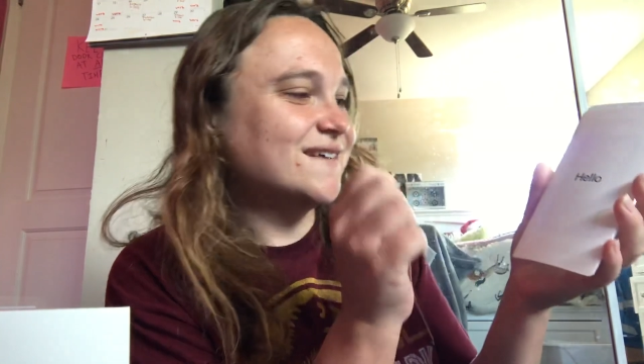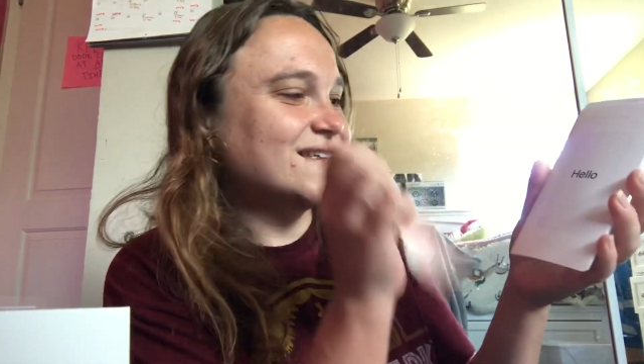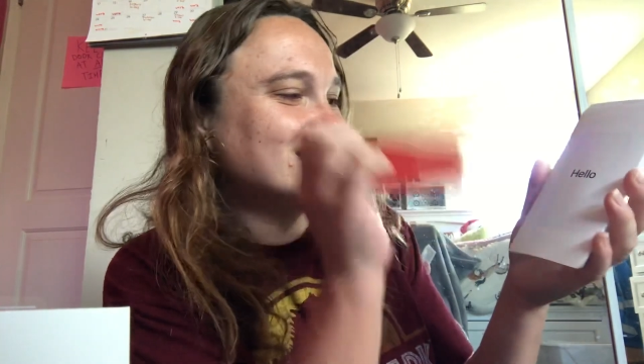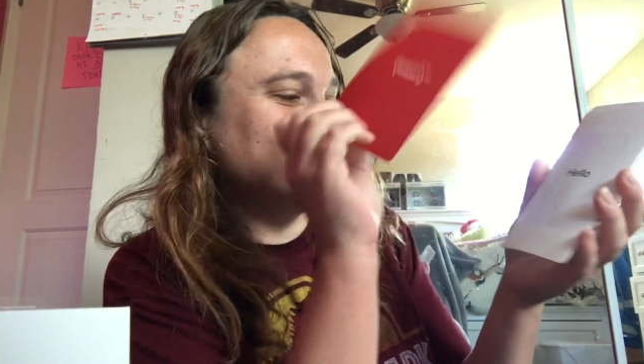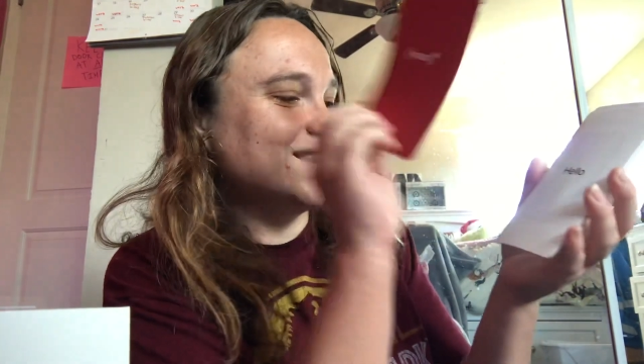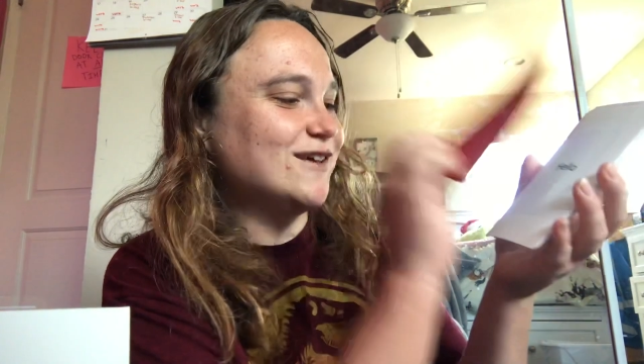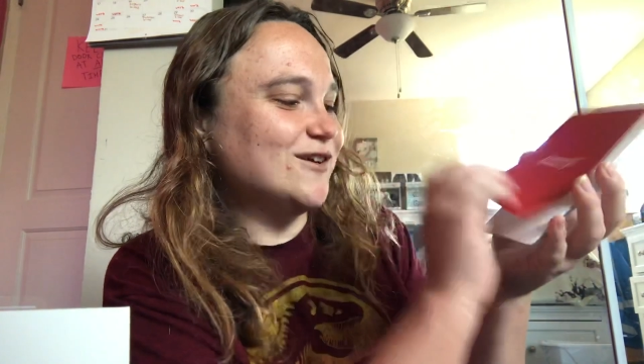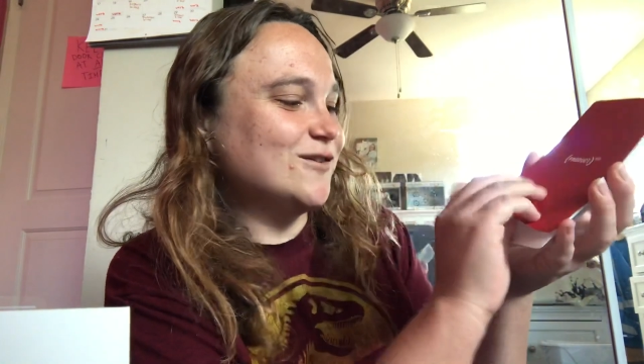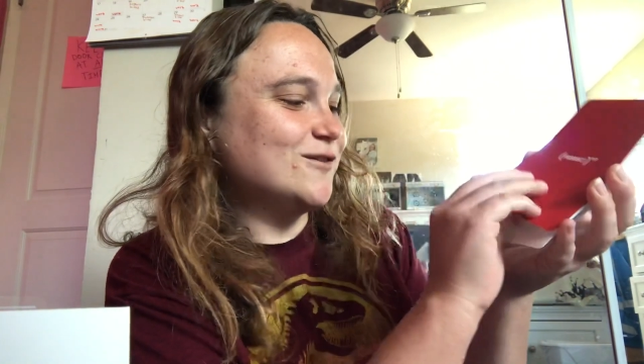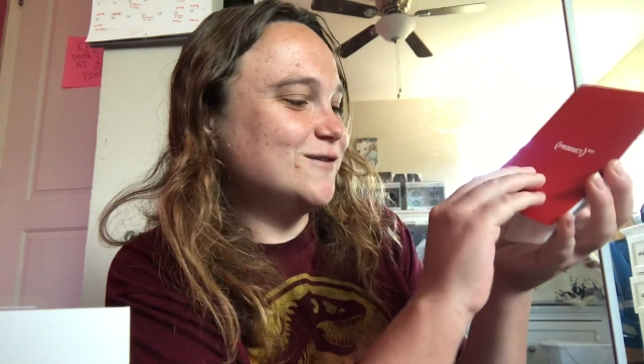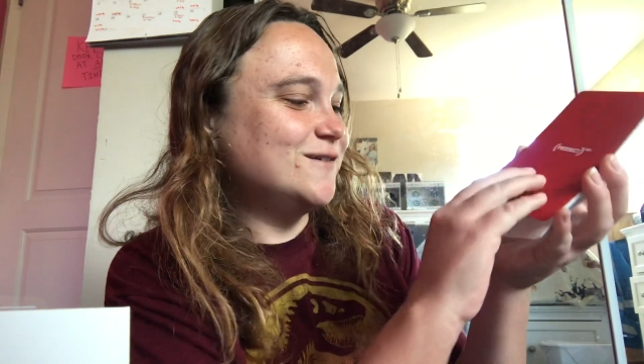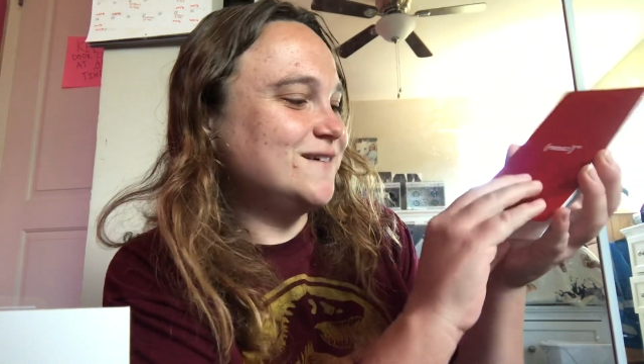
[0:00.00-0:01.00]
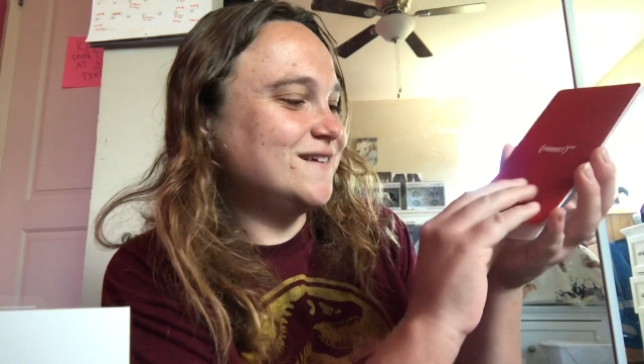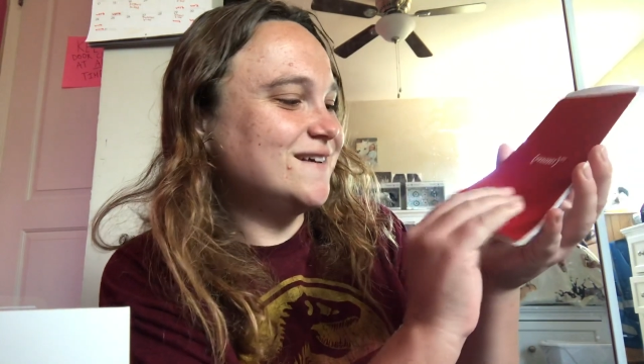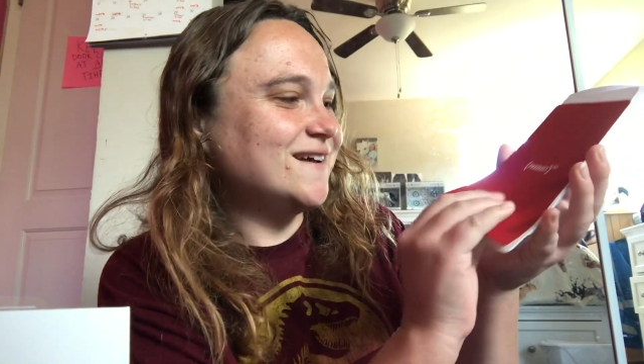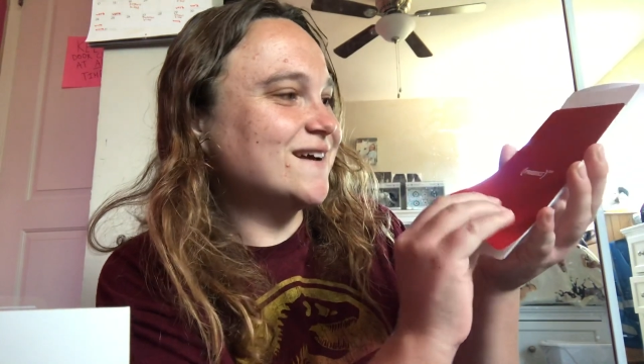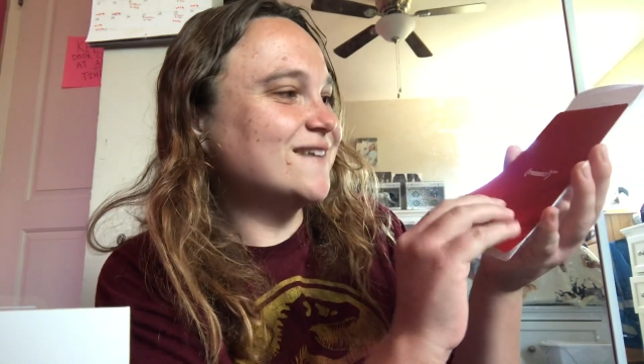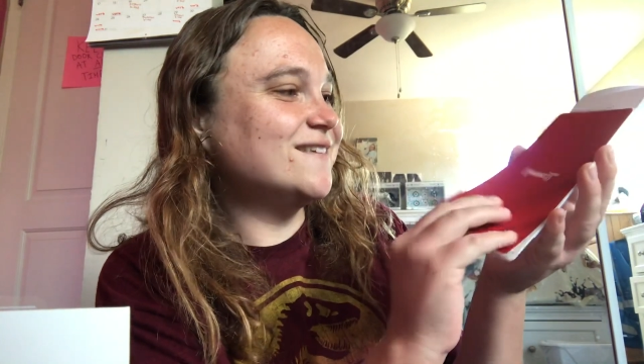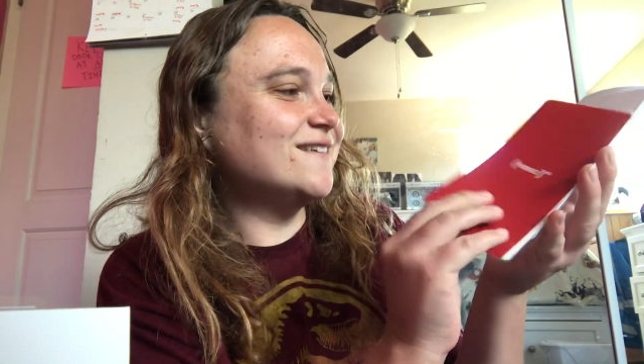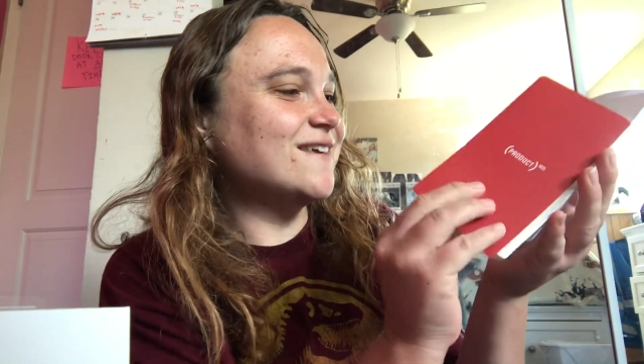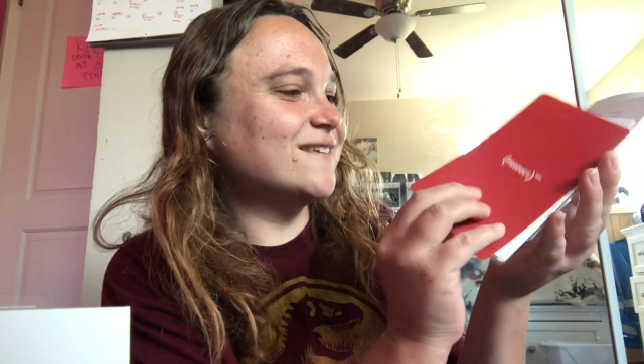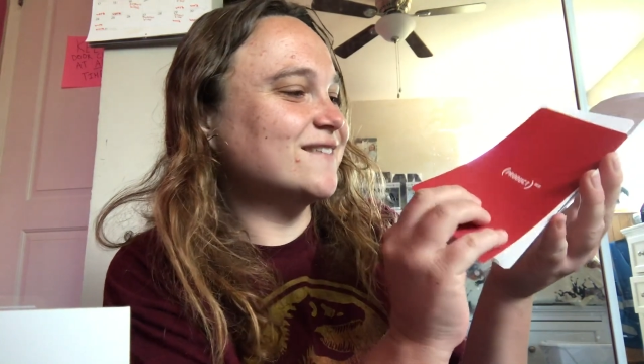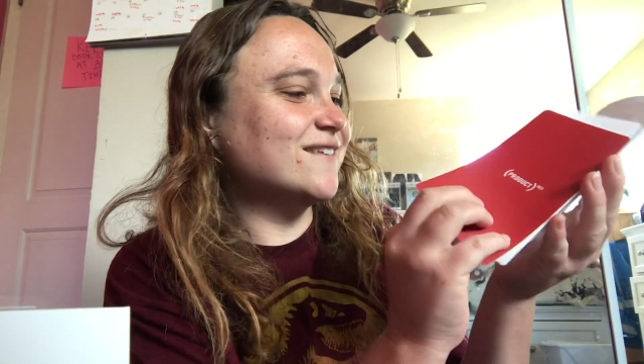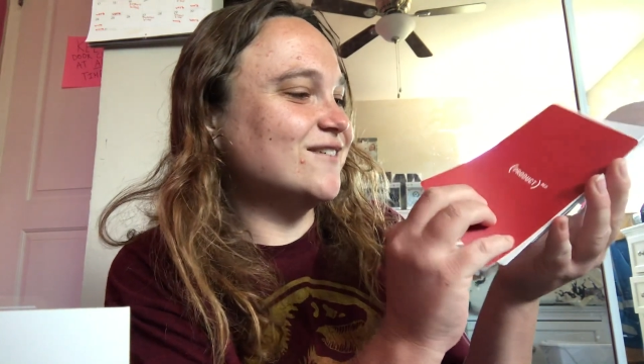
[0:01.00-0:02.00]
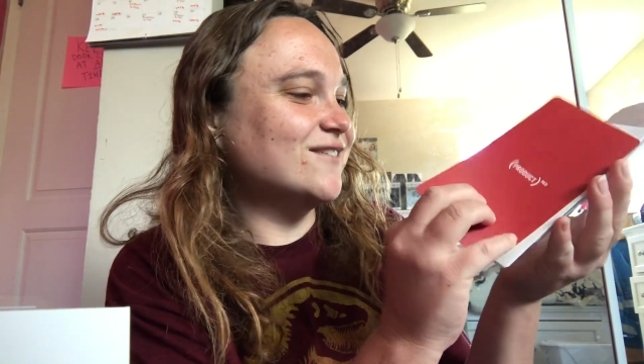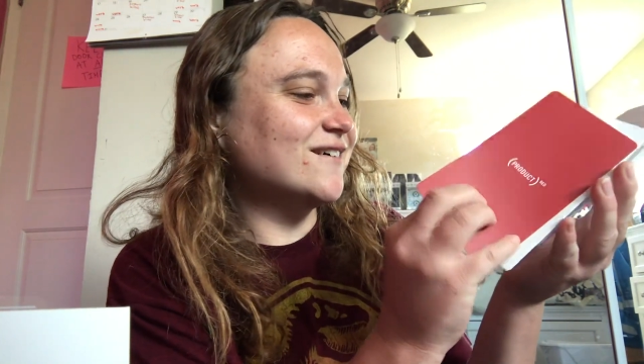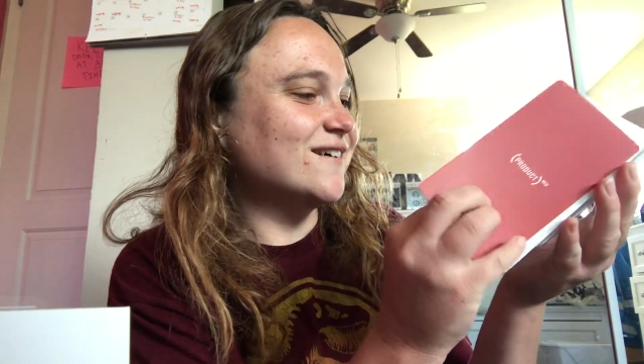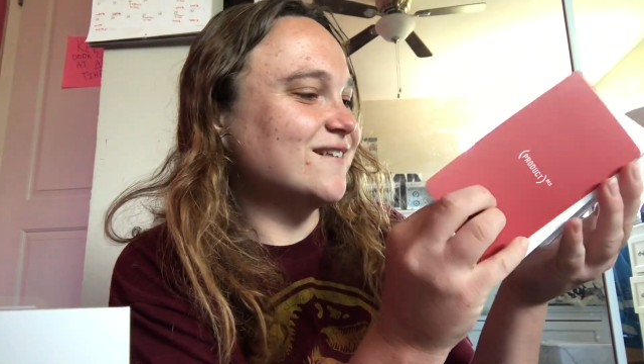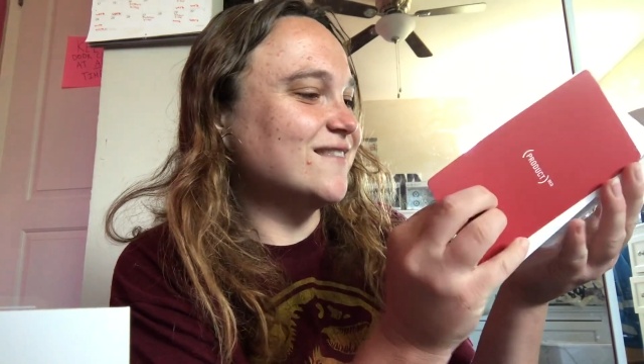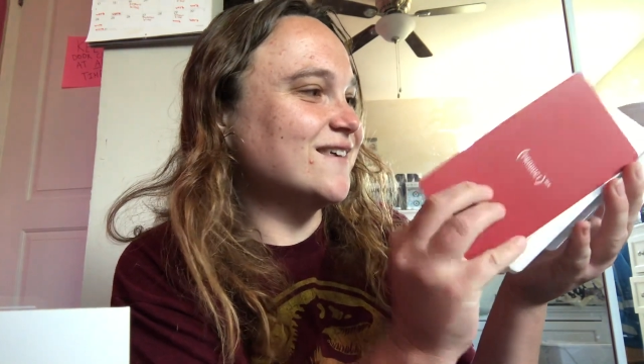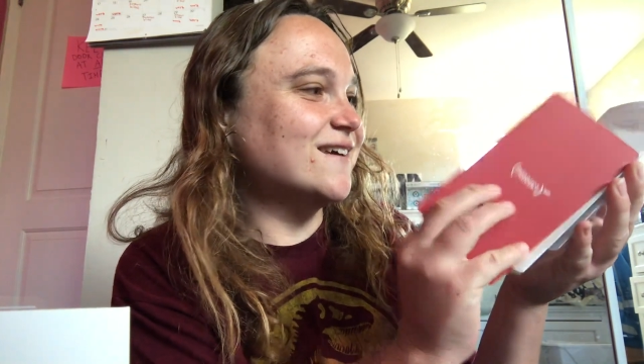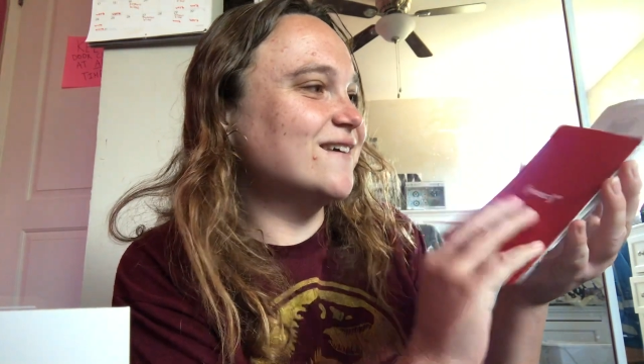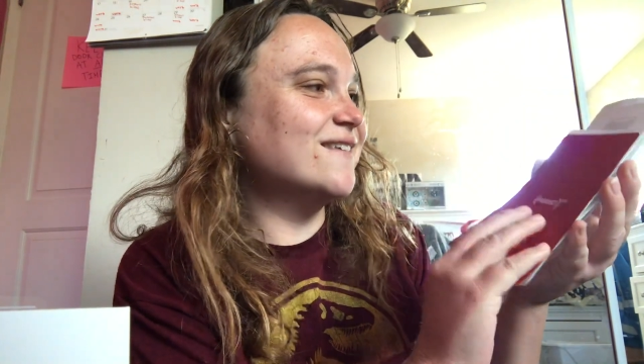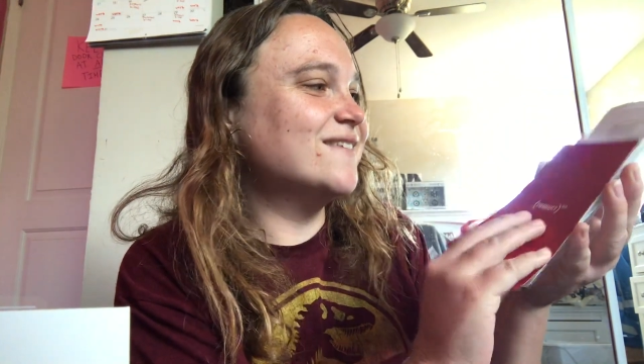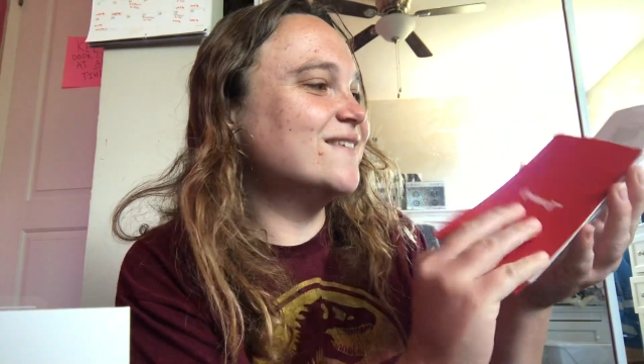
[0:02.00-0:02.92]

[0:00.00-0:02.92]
Hello. I guess it just has like the little card things.